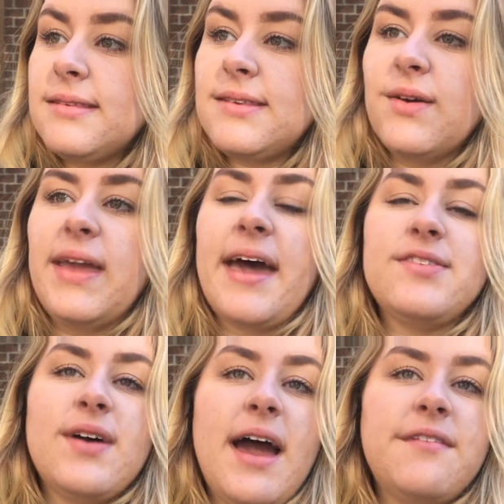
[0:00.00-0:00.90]
So yeah,
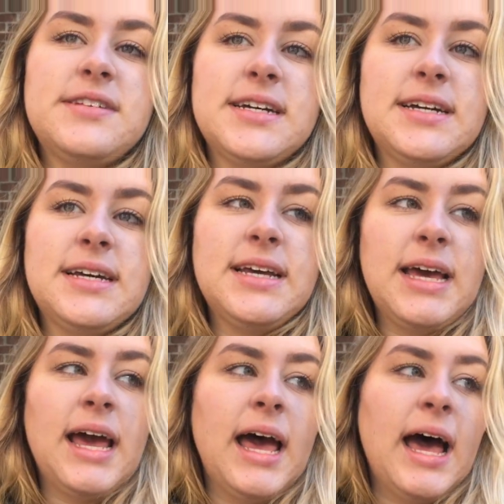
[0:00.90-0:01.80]
so I have
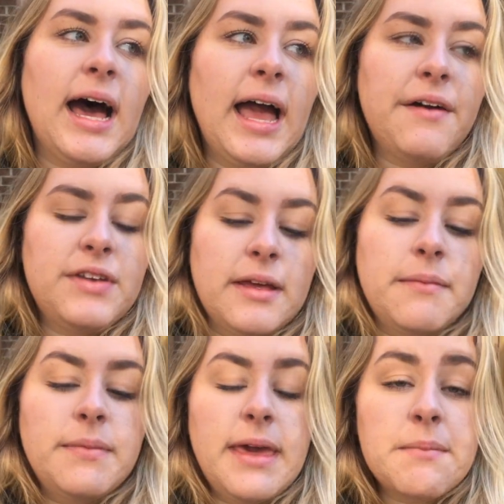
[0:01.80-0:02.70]

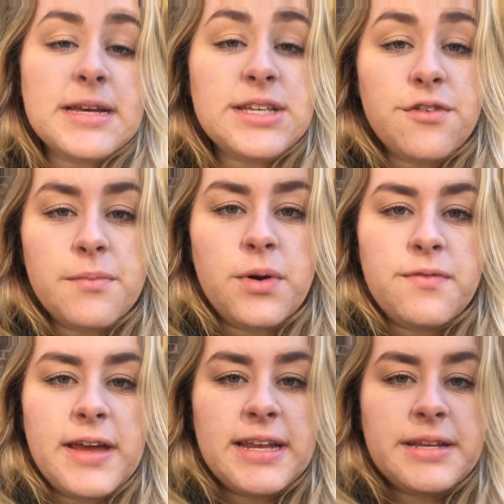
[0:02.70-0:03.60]
to get myself
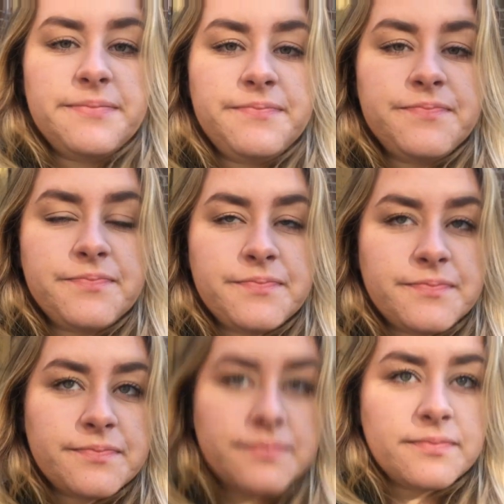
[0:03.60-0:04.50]
motivated
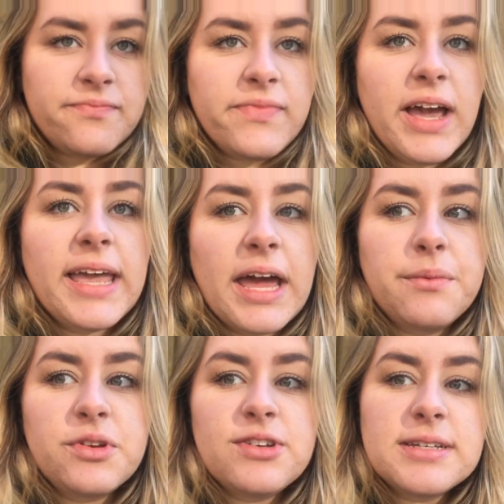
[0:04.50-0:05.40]

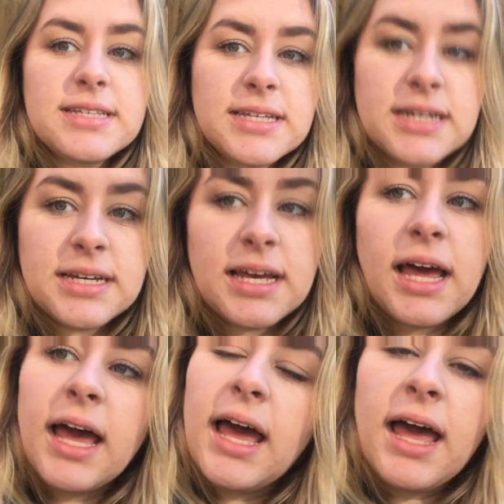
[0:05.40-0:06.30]
again, which is
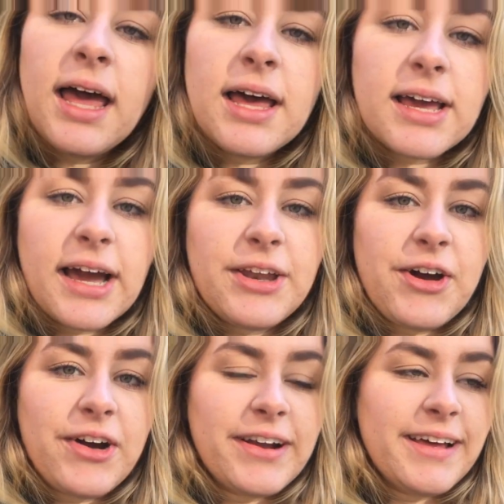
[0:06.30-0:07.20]
kind
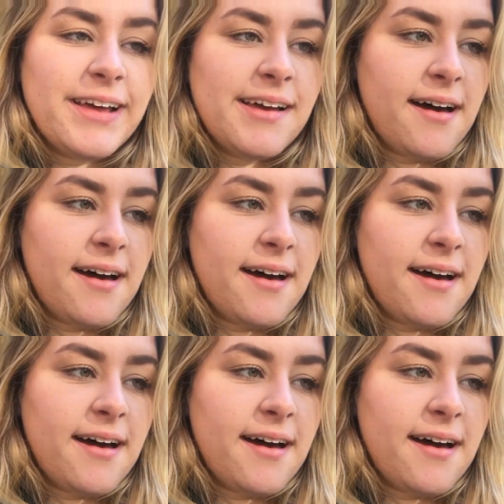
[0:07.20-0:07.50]
of hard,